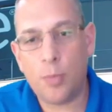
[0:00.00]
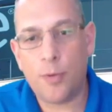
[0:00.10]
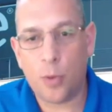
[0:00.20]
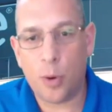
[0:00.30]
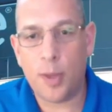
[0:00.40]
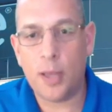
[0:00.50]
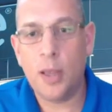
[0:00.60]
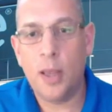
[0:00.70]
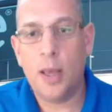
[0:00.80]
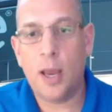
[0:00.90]
performing
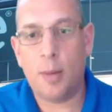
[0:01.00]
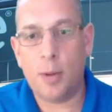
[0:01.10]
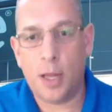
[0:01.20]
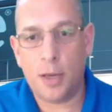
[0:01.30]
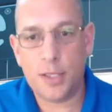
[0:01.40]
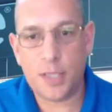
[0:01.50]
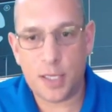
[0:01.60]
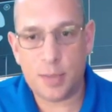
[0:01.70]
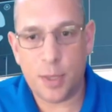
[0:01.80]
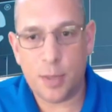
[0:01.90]
a Hybrid Cloud
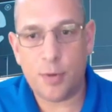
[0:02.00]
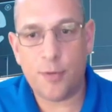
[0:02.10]
Assessment,